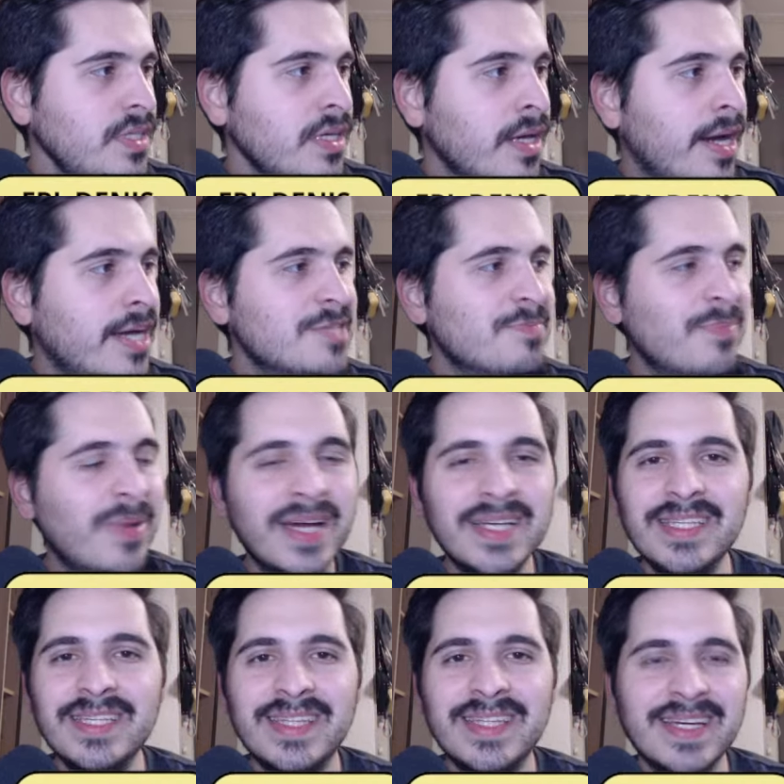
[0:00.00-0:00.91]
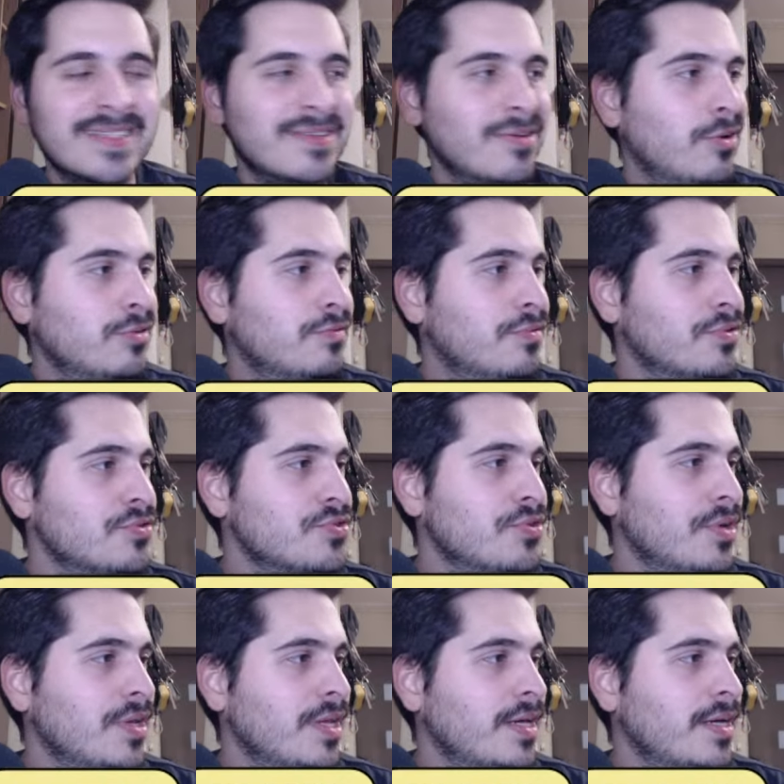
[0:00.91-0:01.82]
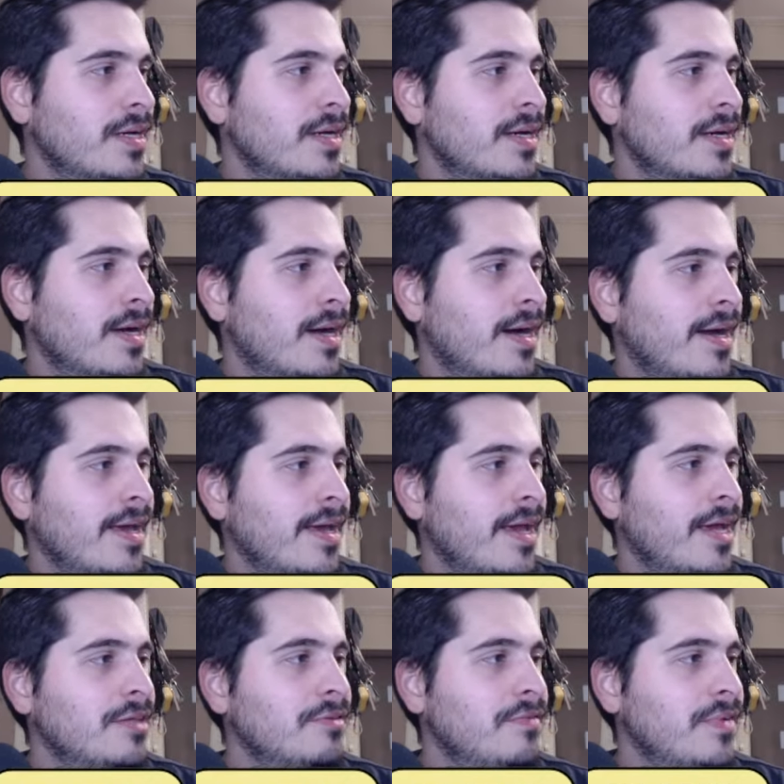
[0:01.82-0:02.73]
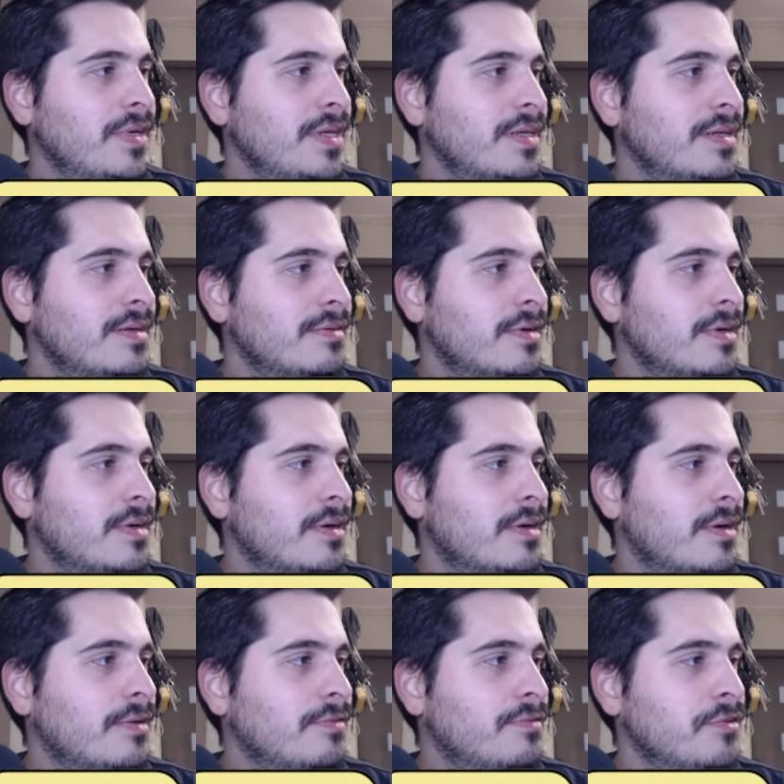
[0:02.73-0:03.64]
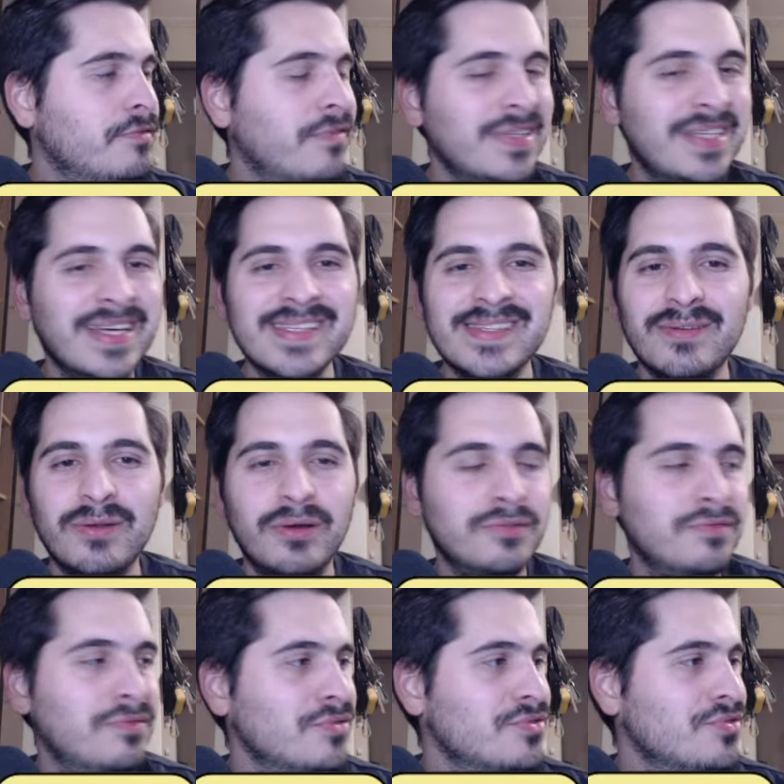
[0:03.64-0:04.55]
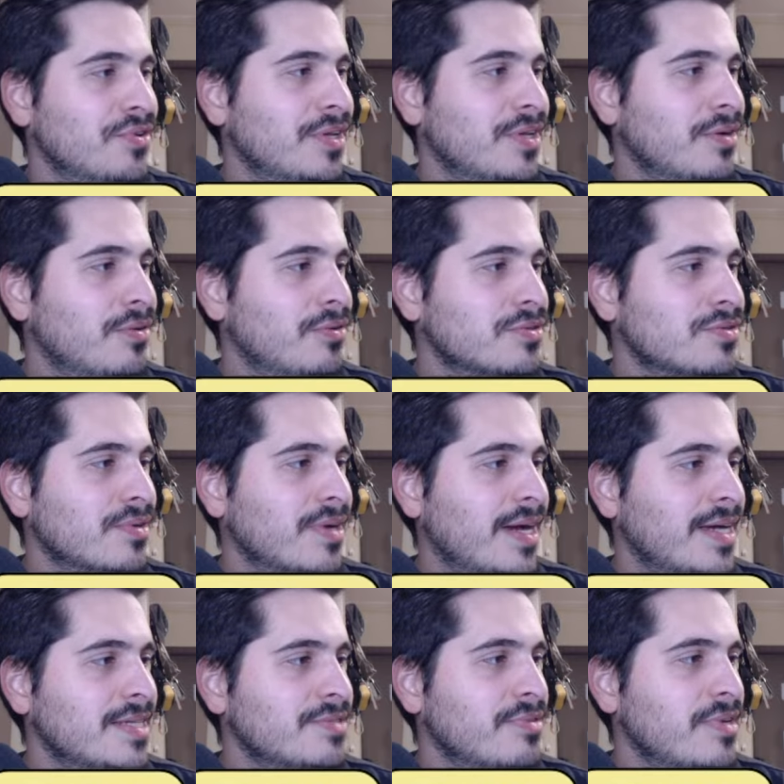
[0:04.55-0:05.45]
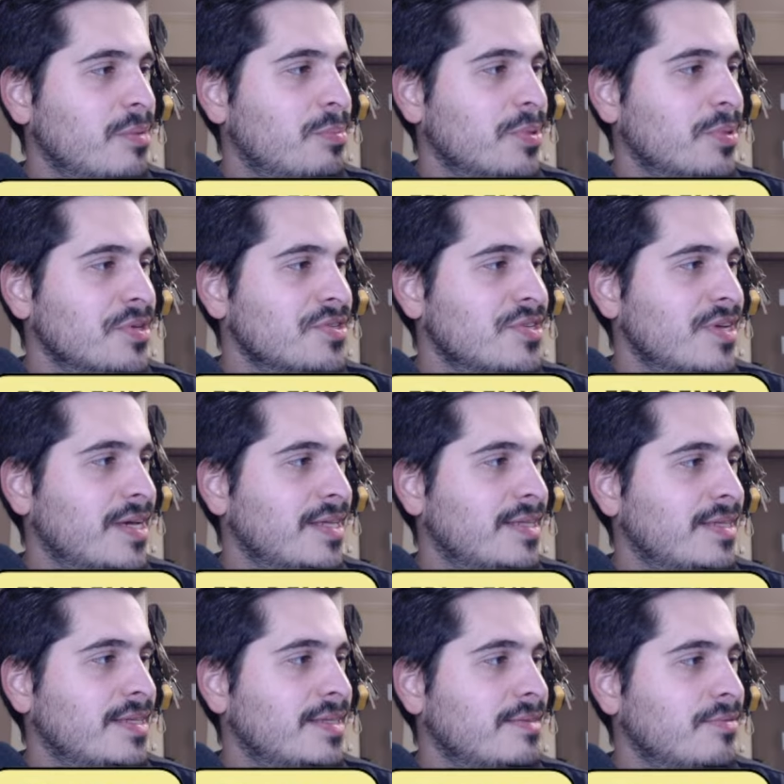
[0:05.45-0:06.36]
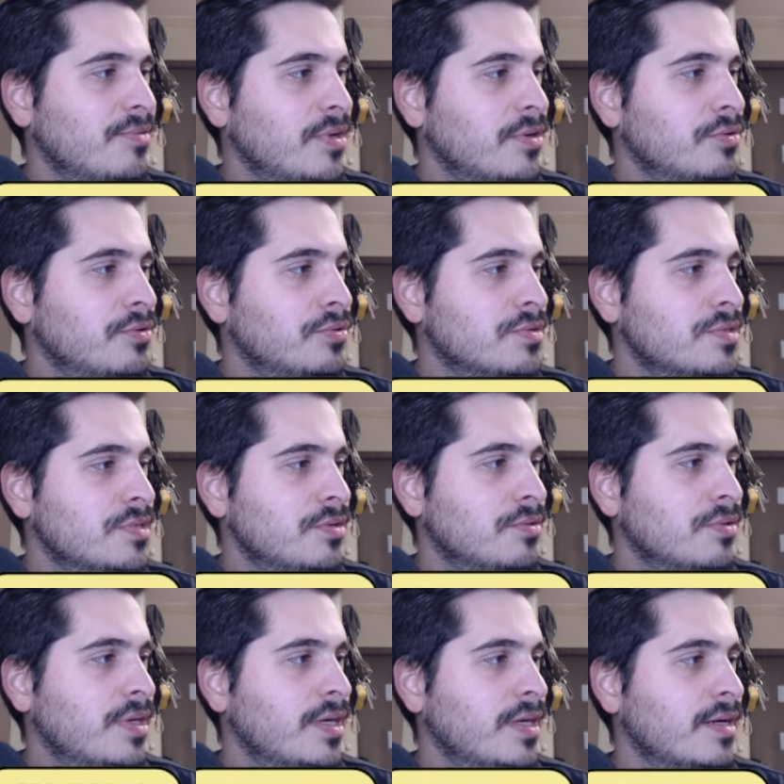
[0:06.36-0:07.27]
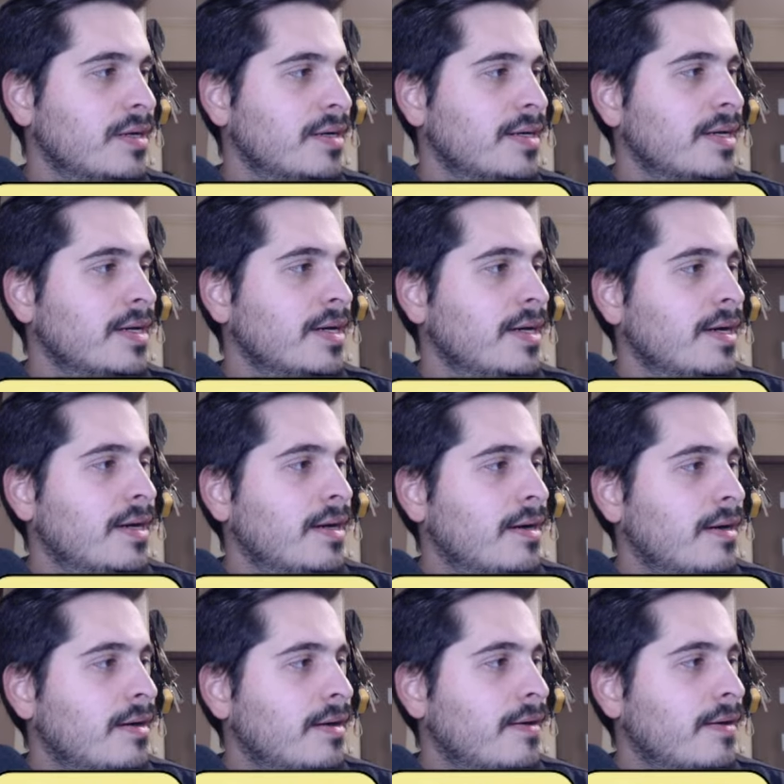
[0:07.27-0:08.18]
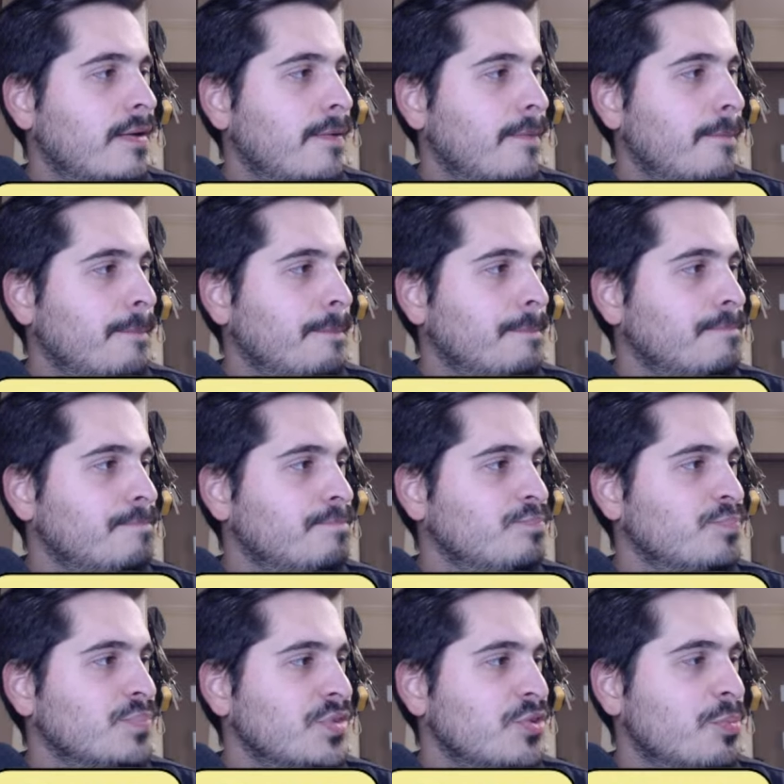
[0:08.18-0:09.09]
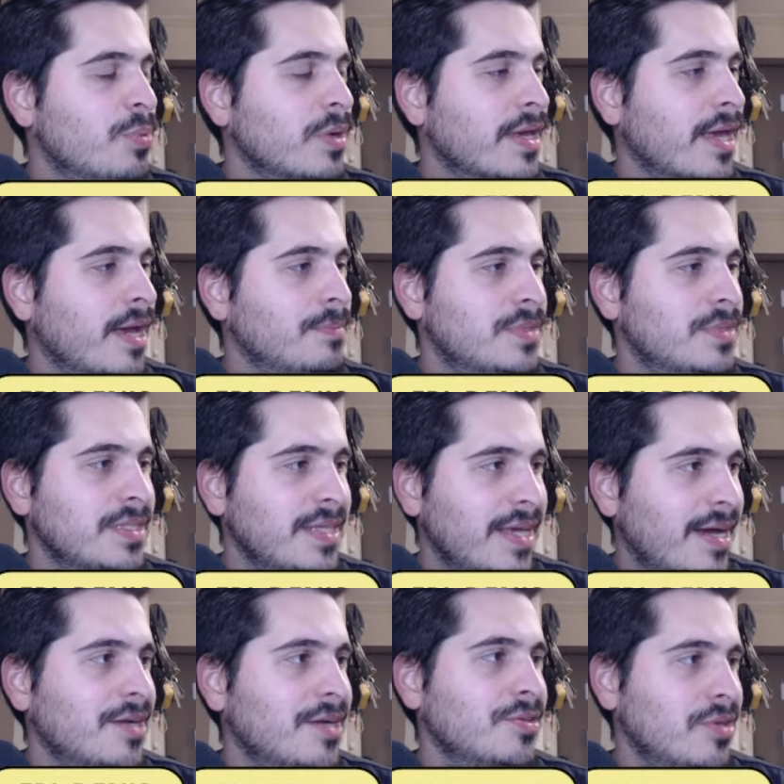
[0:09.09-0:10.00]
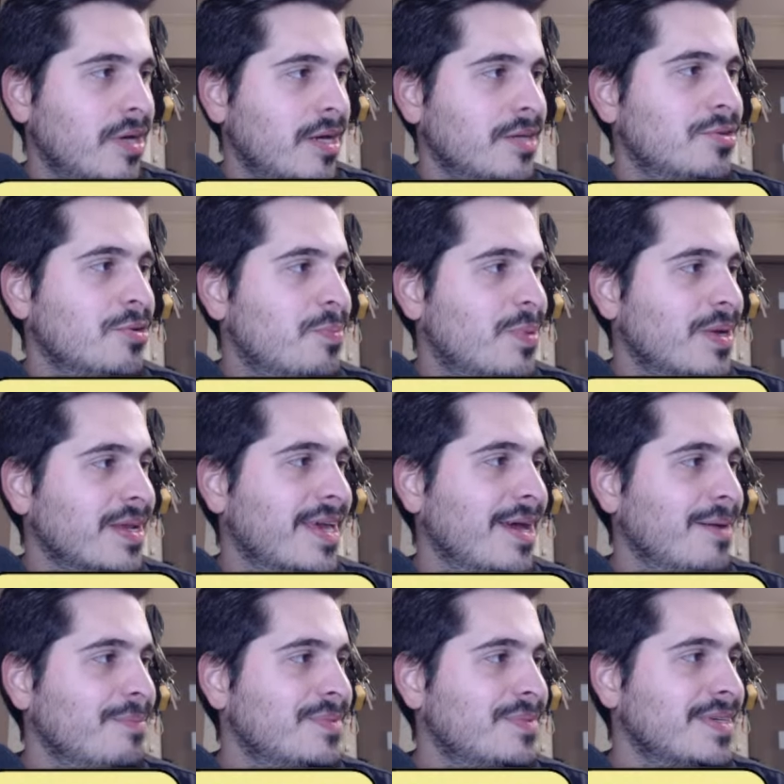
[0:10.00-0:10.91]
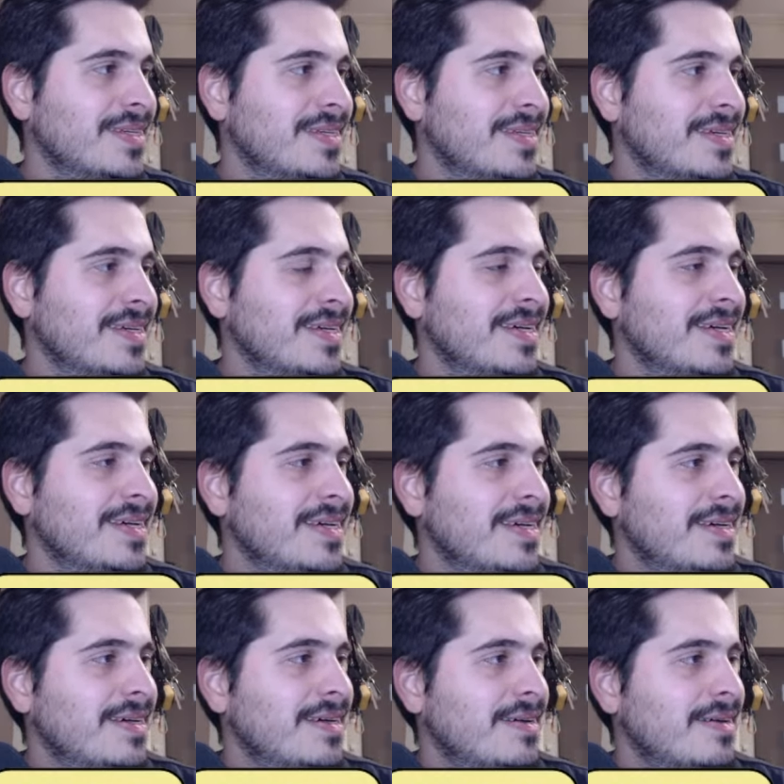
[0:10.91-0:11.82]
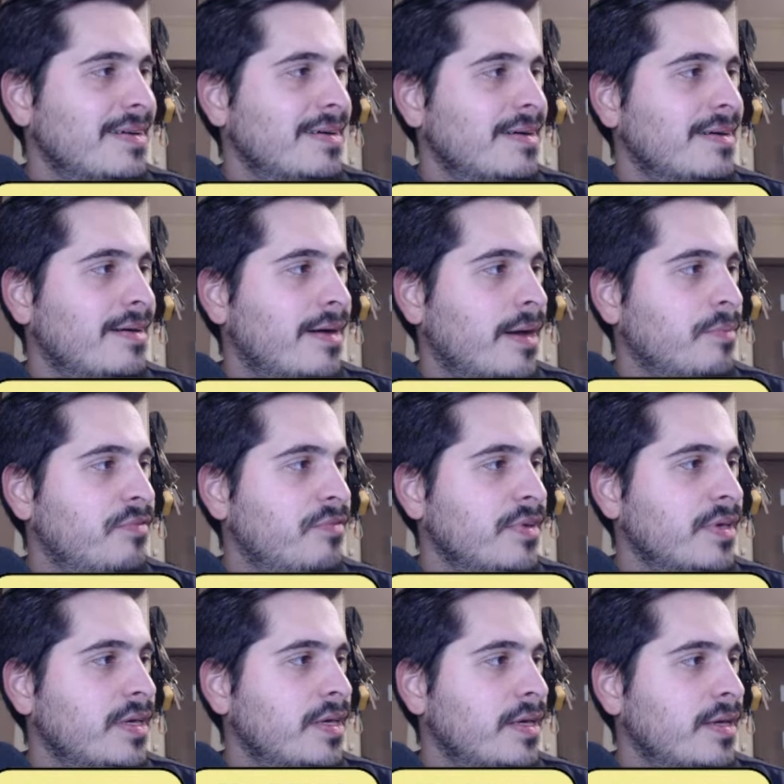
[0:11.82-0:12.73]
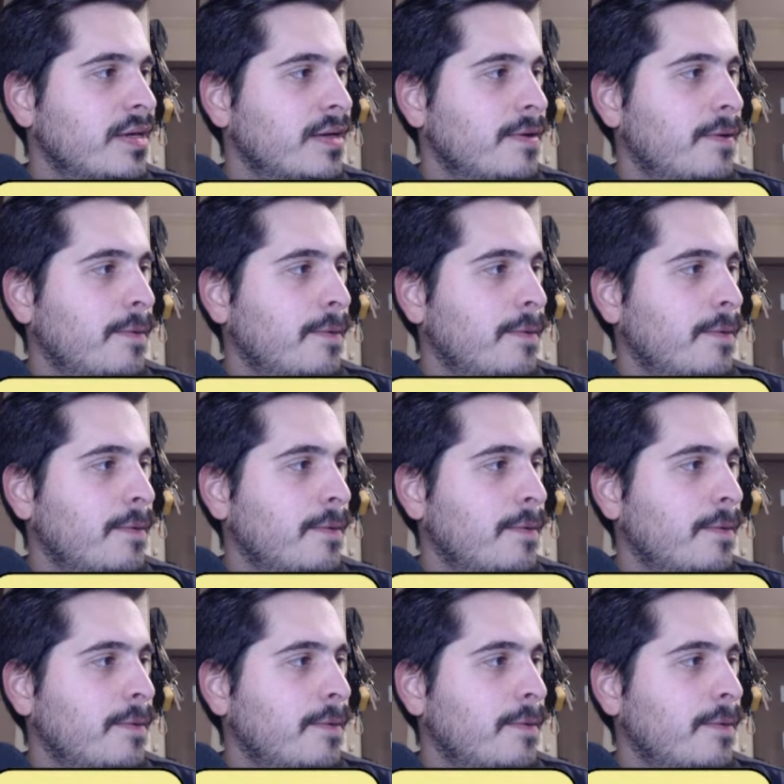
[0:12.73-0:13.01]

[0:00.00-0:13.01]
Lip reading: Spidey, thanks a lot for joining. Hi Edwin, FIFA, thanks a lot for joining also, guys. Really appreciate it. Really good to see you here. Triple captain, yeah, I triple captain. I'm thinking